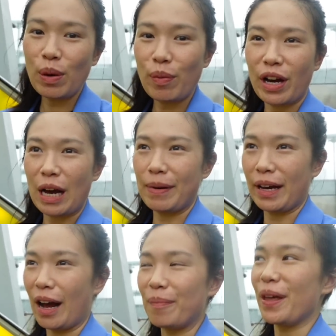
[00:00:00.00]
we were
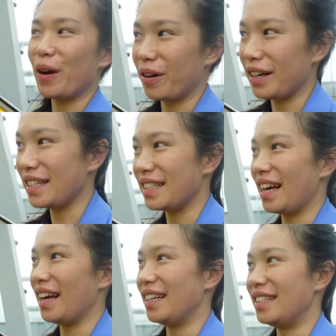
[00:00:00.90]
coming up, they already
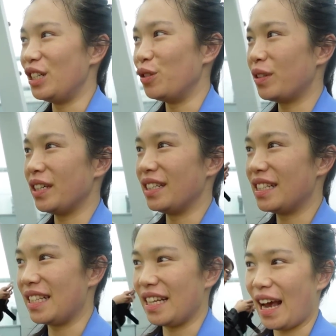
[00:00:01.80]
said you can
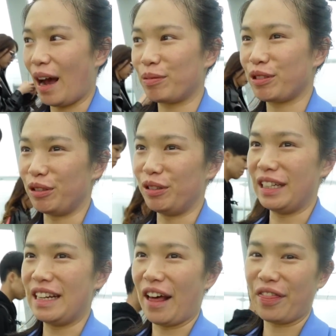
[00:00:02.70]
see
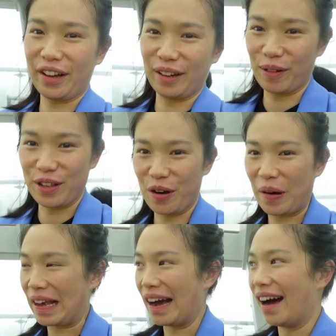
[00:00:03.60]
absolutely nothing when you're
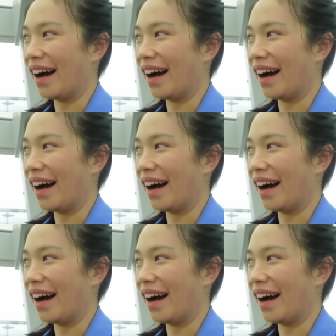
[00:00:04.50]
here.